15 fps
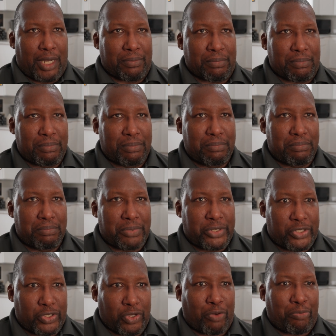I'm
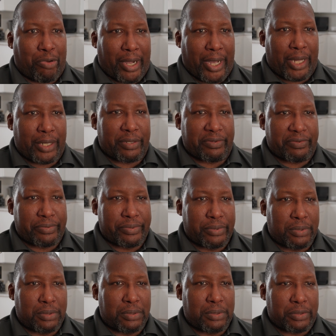so proud of
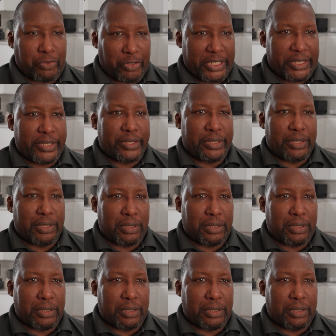Reece.